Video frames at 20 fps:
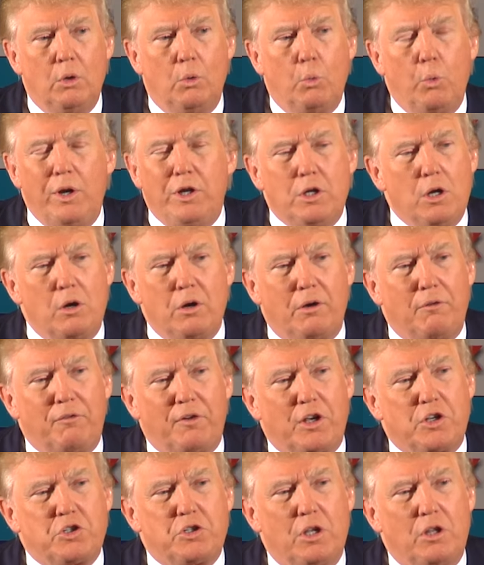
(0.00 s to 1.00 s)
We don't
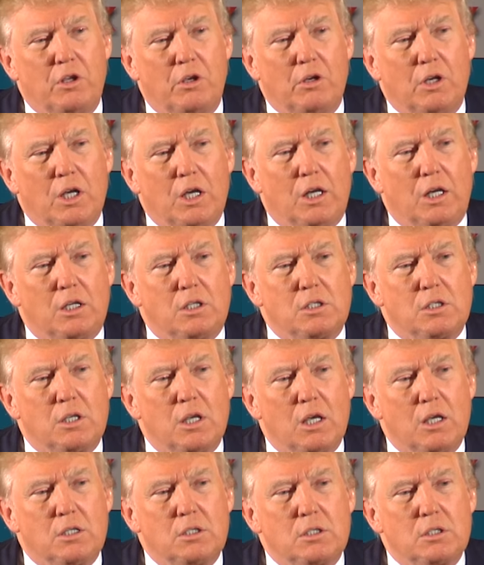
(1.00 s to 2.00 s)
invest in the United
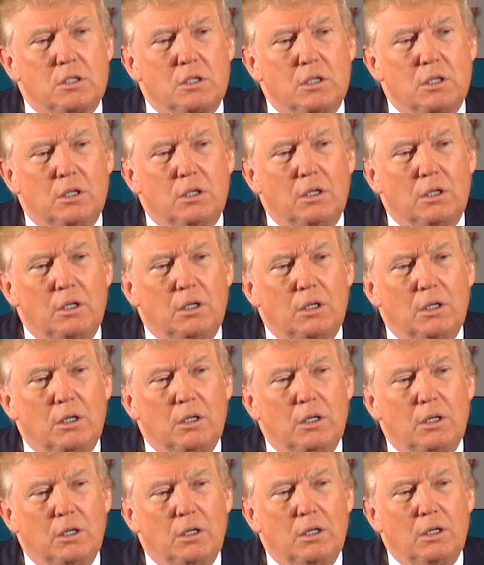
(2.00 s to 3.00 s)
States.
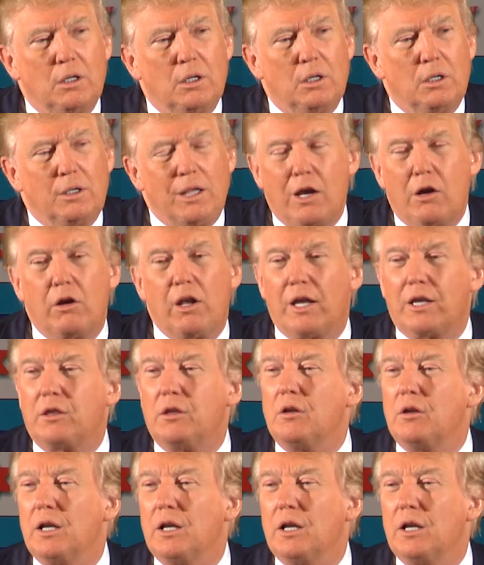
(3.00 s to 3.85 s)
They don't like the